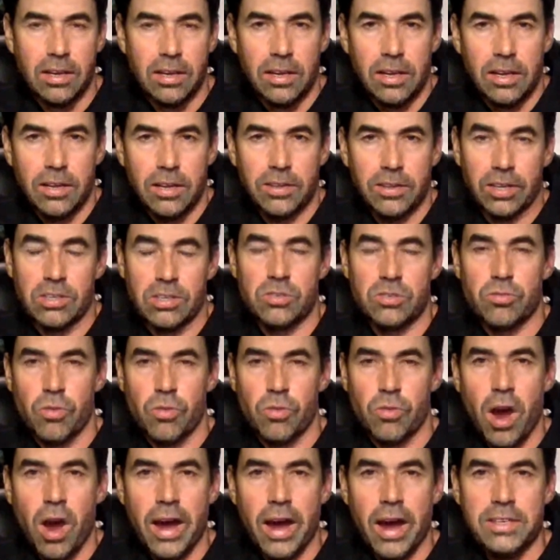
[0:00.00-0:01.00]
things
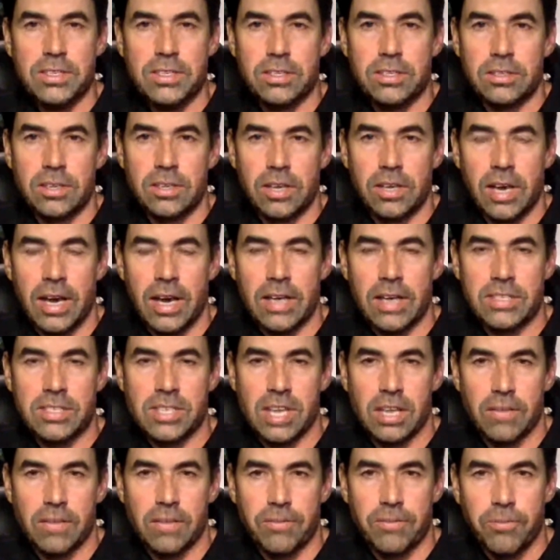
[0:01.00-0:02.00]
right, to
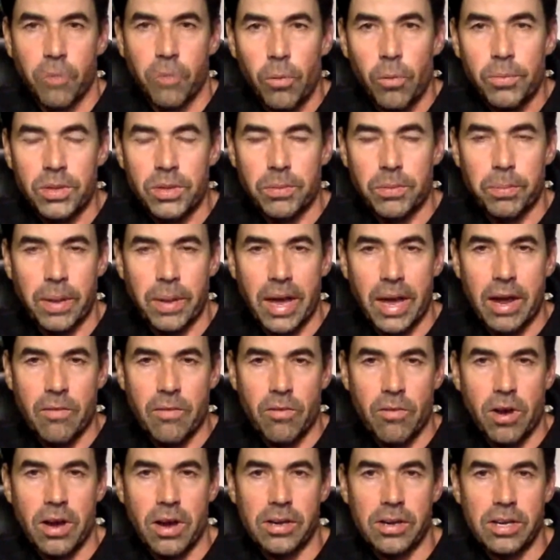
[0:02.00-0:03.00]
get the form of the player
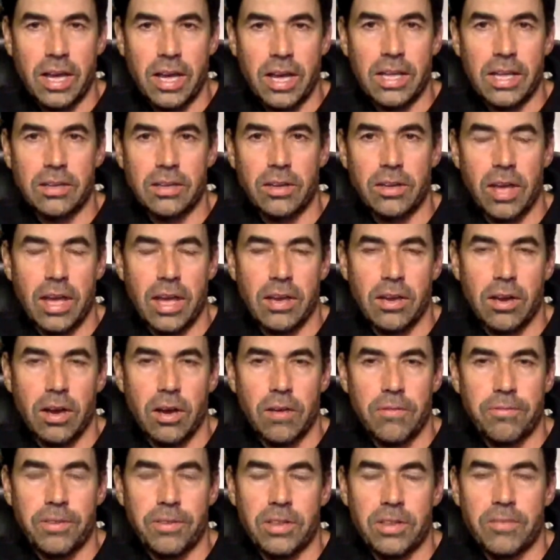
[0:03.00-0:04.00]
right, and
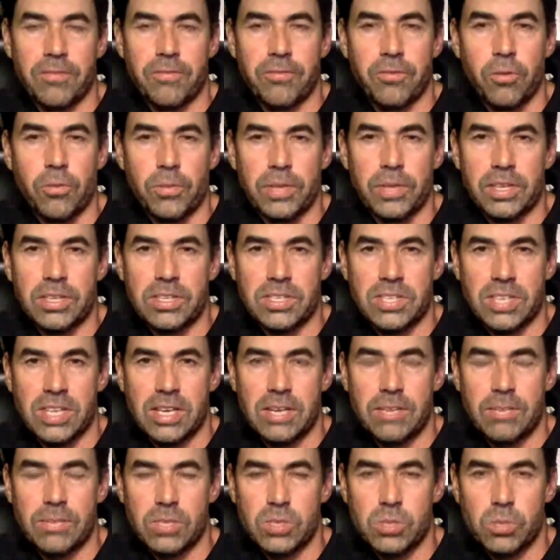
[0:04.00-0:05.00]
hopefully the form of the
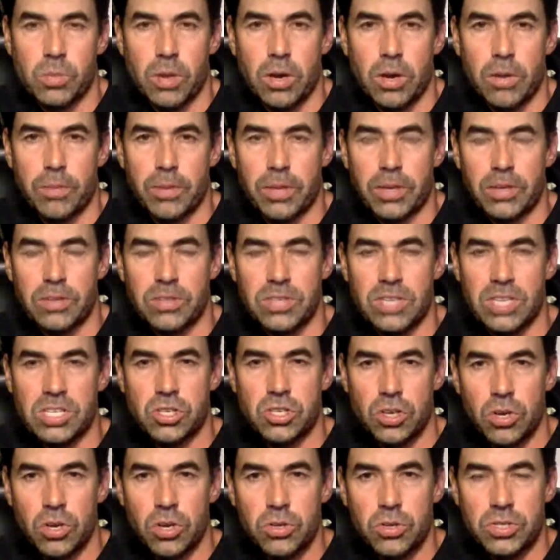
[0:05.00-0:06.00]
team as well, because
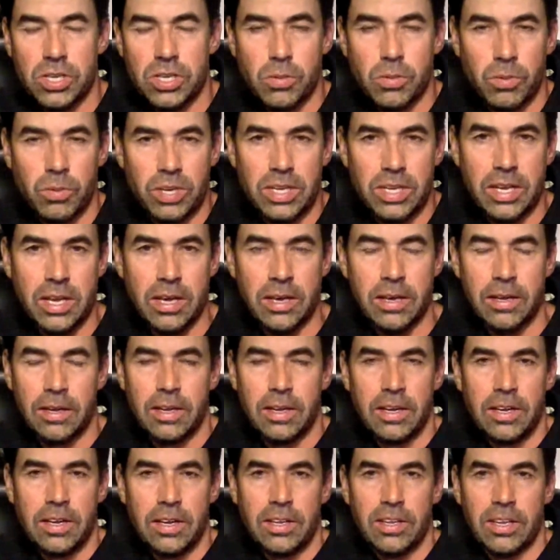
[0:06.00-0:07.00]
that's usually when
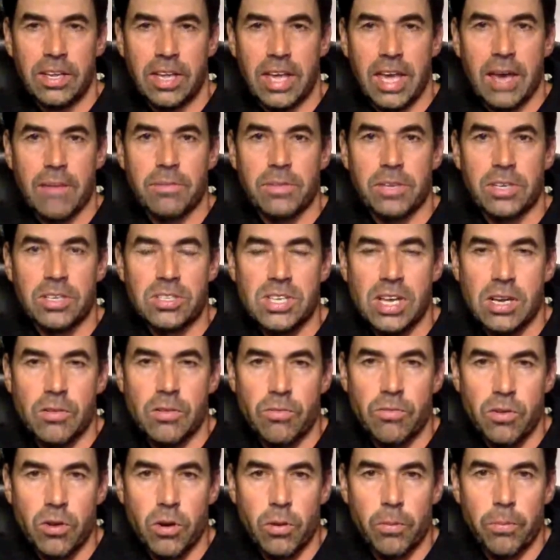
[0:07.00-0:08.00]
the captain is
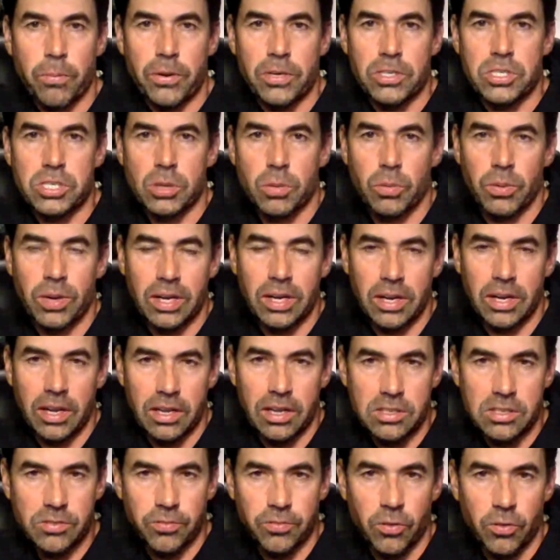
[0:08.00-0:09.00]
under real pressure, when
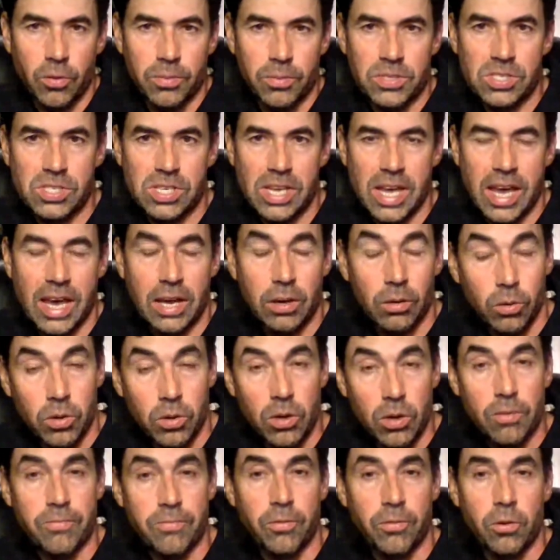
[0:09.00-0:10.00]
his form is down
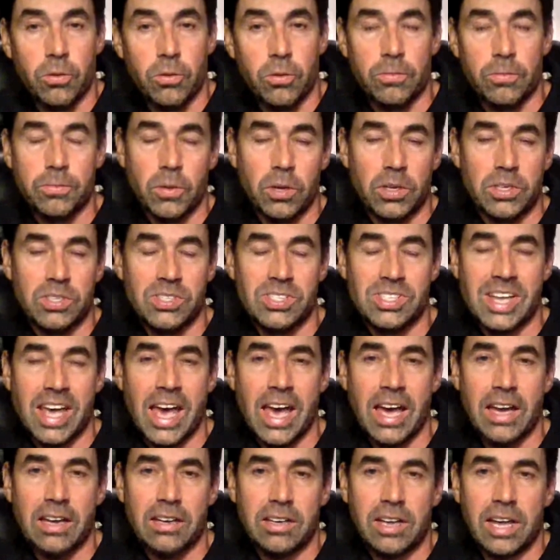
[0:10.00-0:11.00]
or her form is
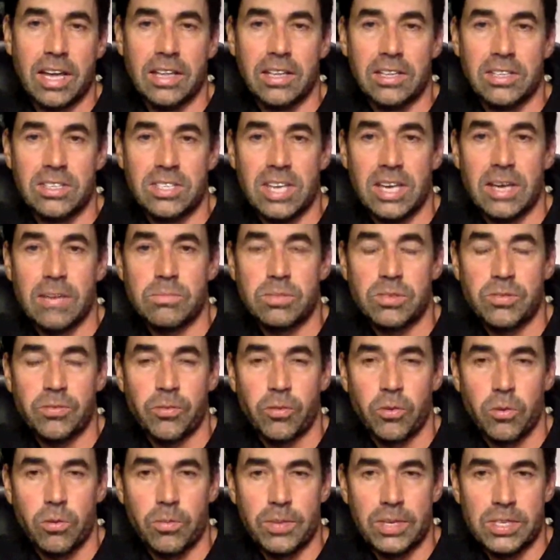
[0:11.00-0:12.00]
down and the team's
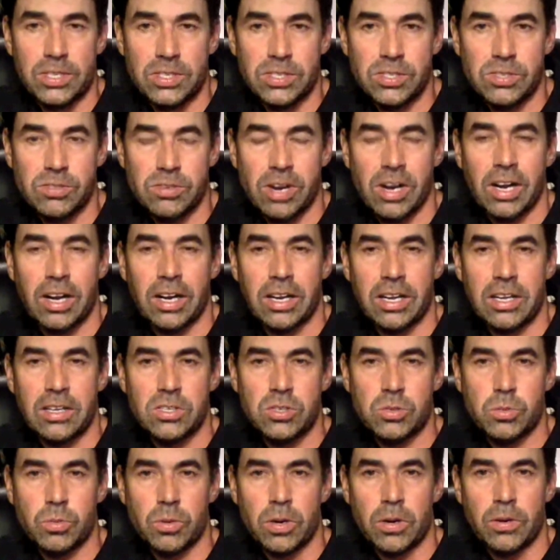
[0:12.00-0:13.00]
form is struggling
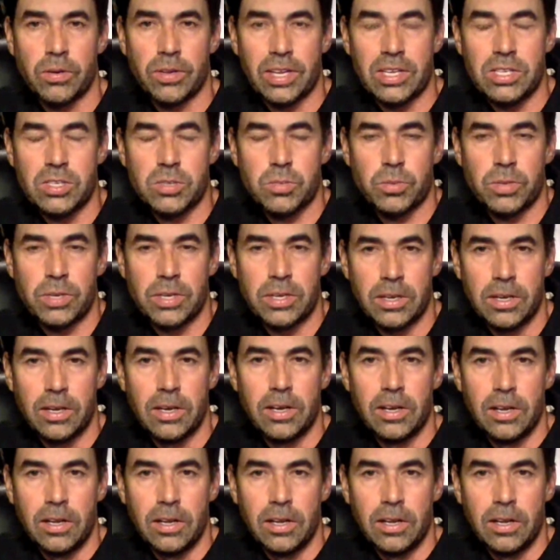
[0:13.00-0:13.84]
as well. That's when